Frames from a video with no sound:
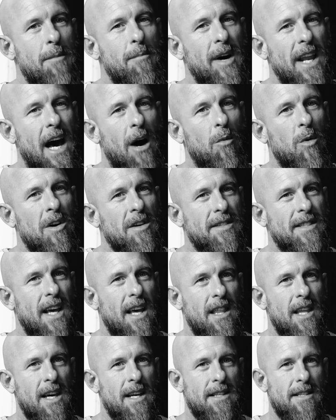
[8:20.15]
But I will
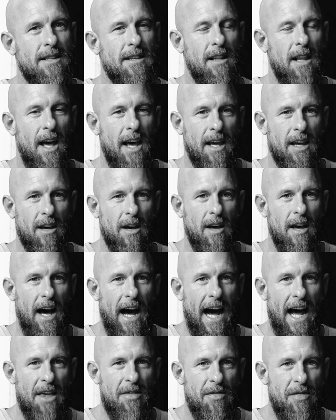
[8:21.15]
say this, like,
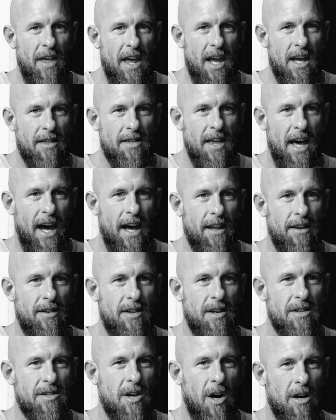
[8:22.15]
I think that
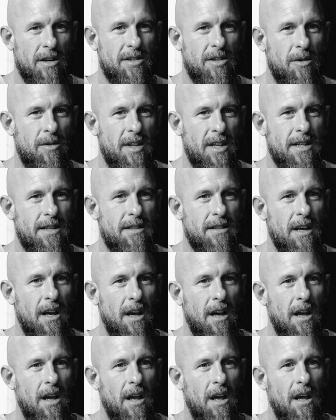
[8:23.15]
there's also this
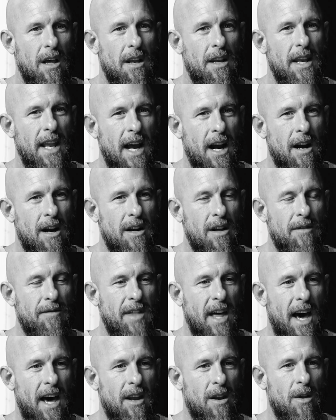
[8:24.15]
narrative
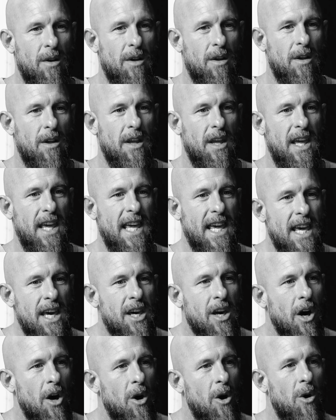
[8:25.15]
that
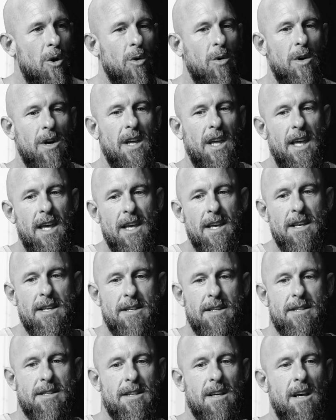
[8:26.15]
ego
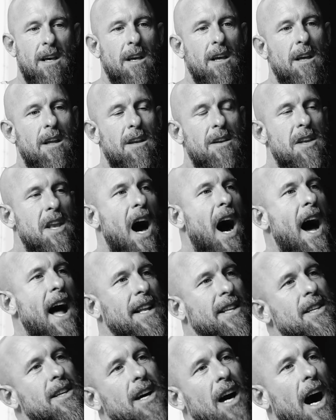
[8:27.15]
is
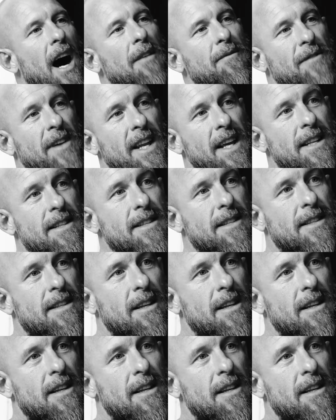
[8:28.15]
not confidence.